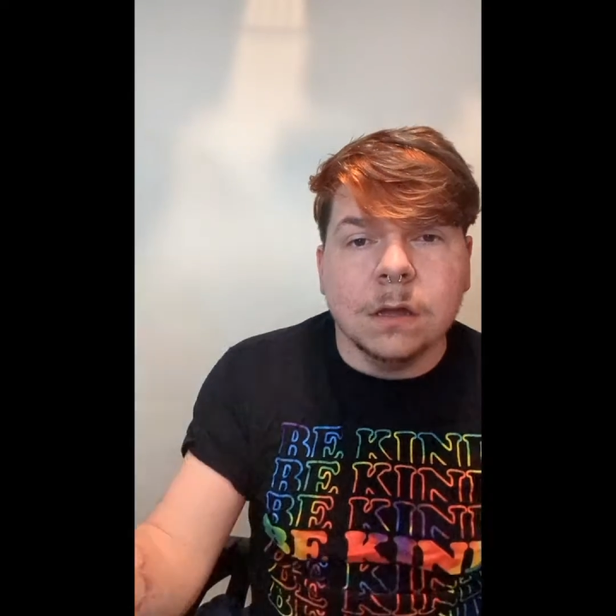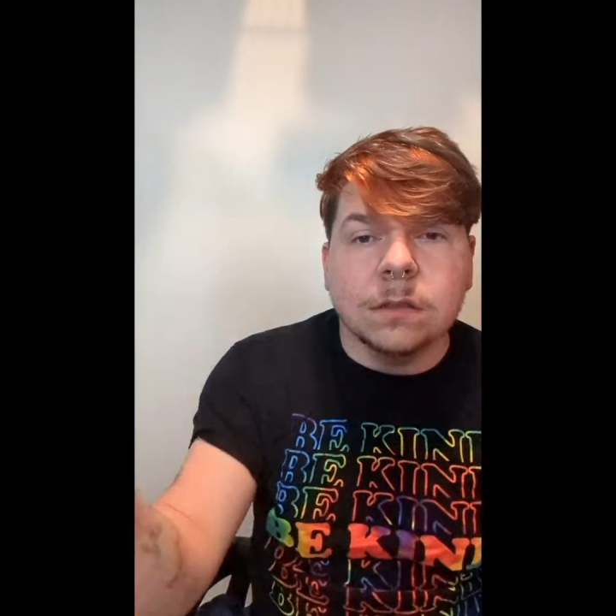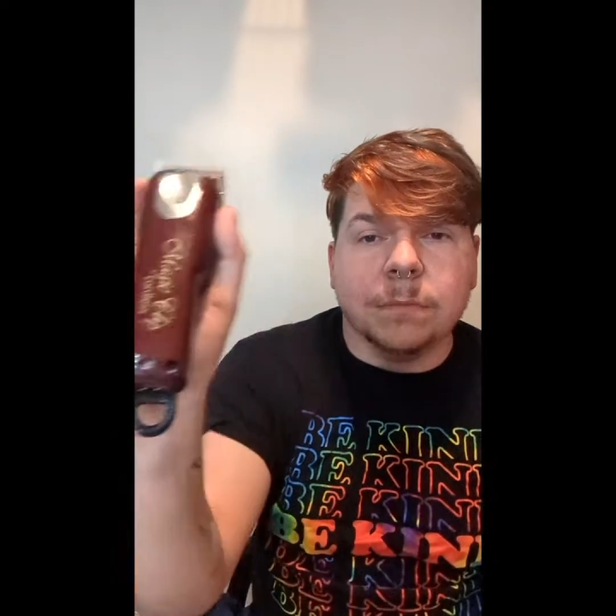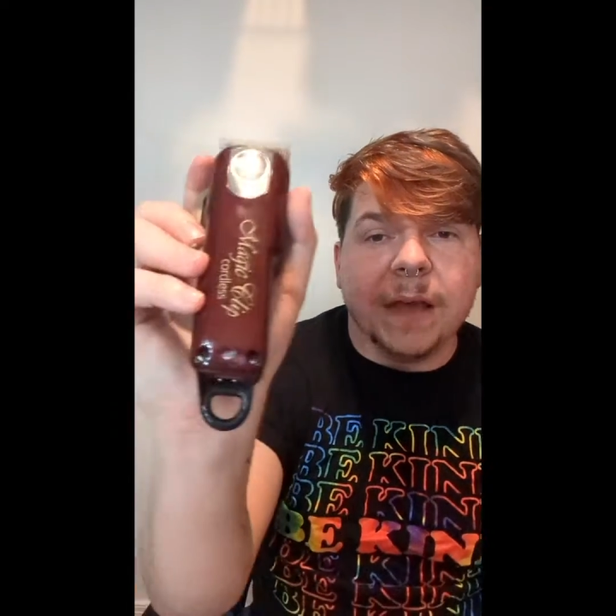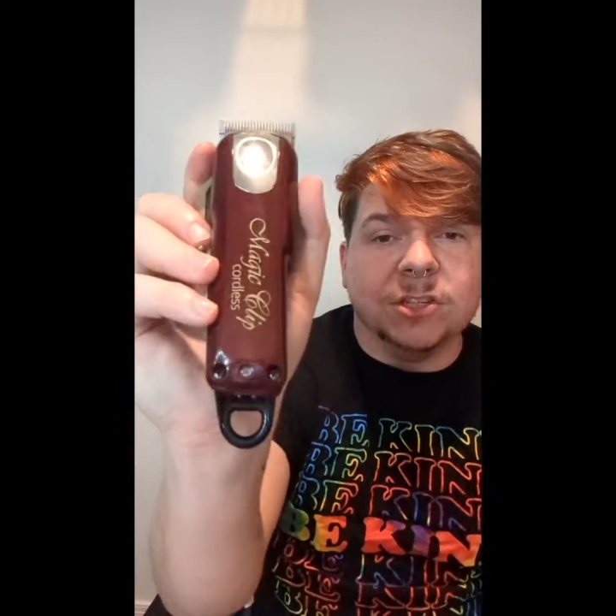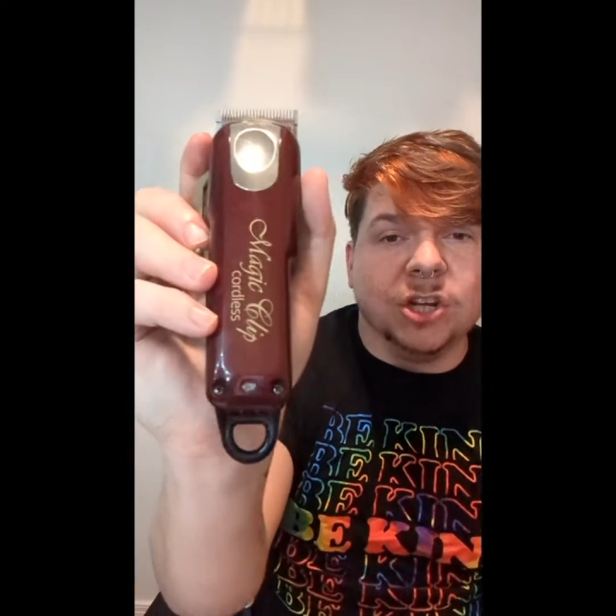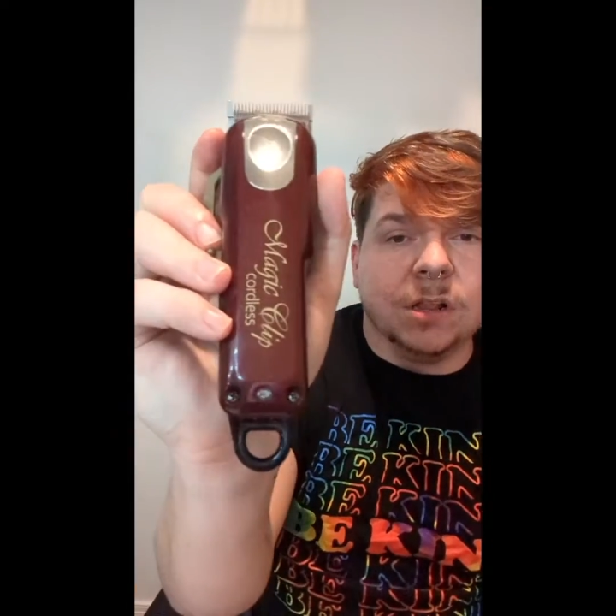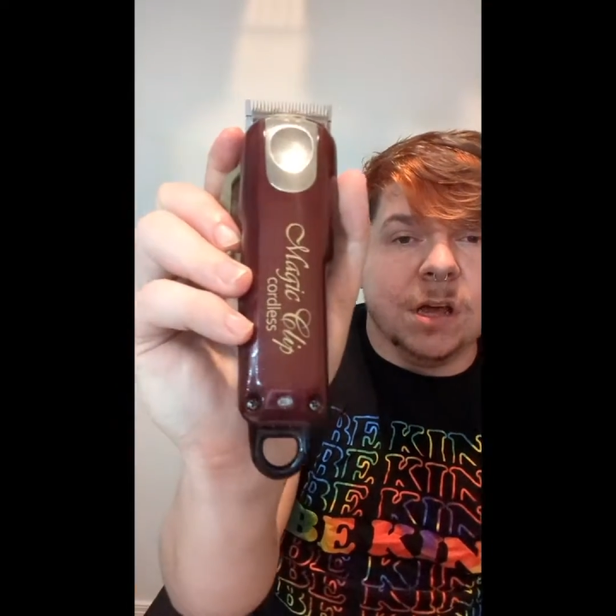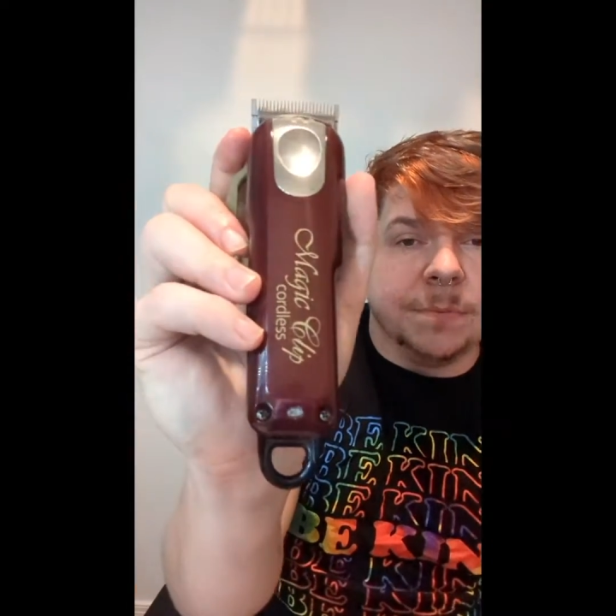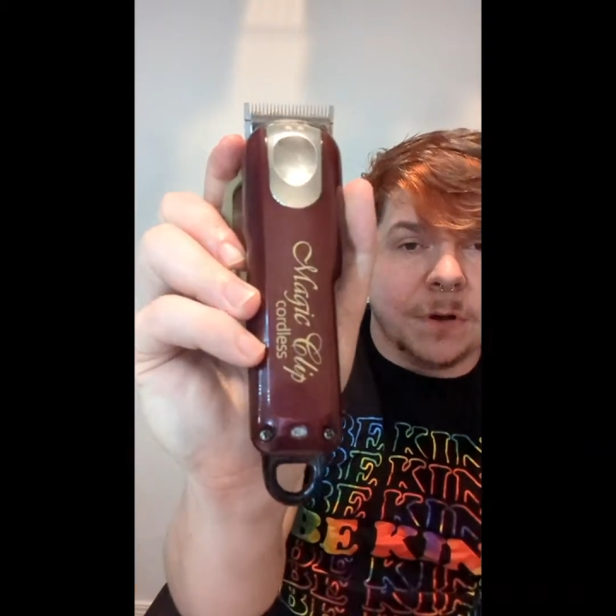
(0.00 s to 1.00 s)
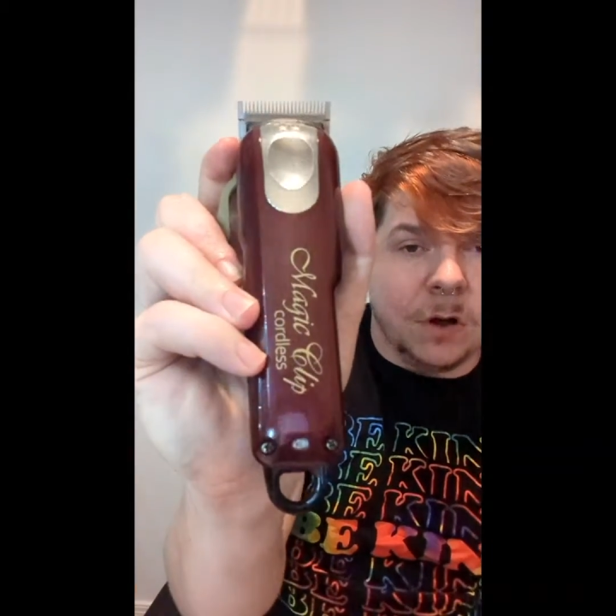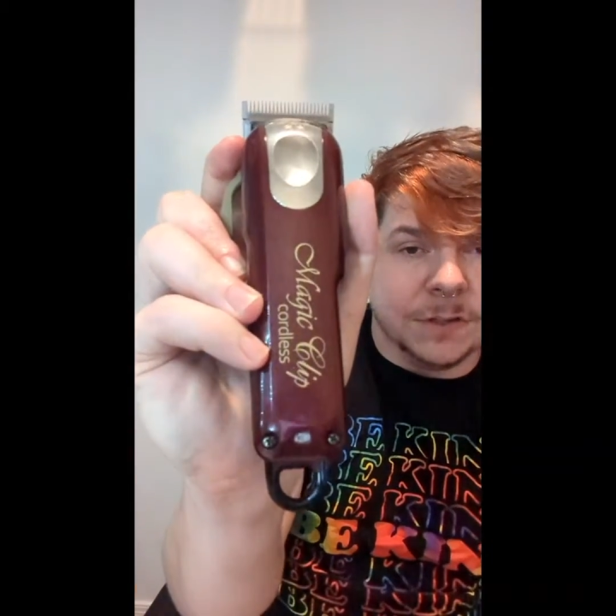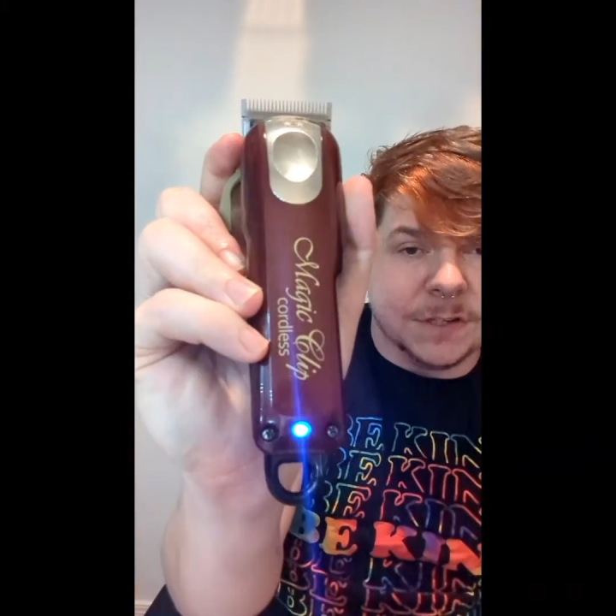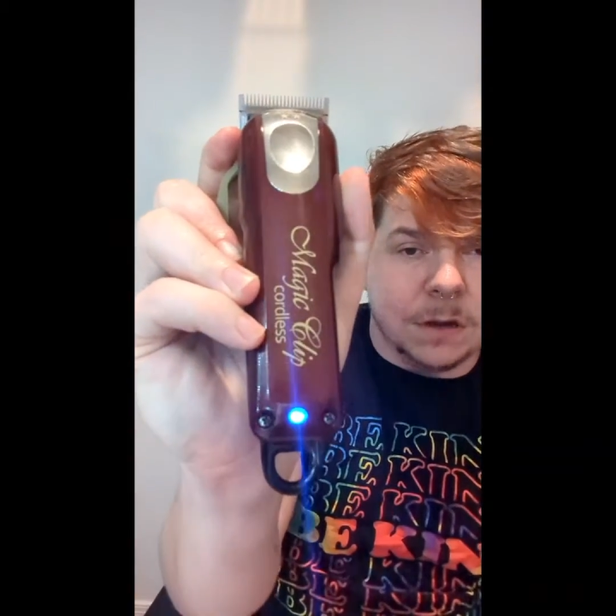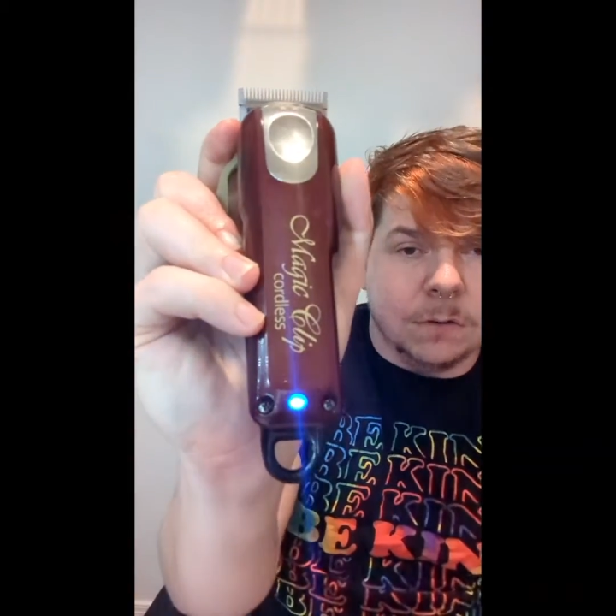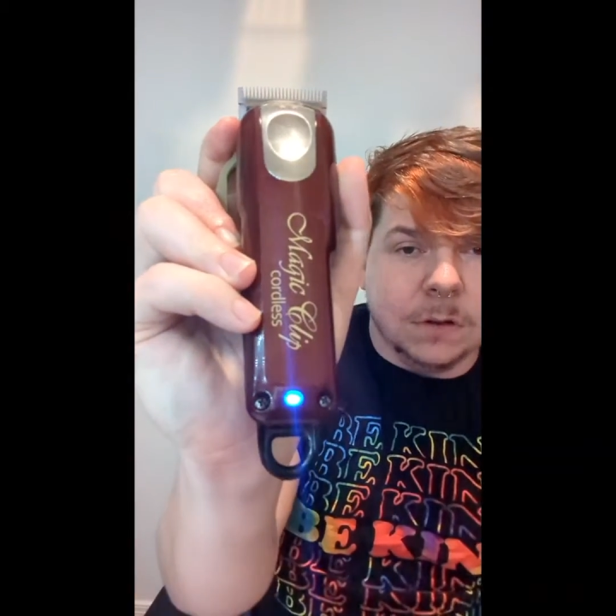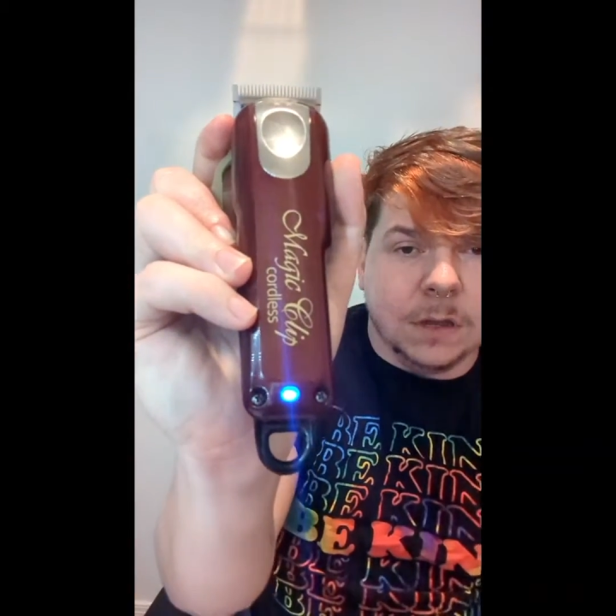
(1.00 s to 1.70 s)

The magic clip also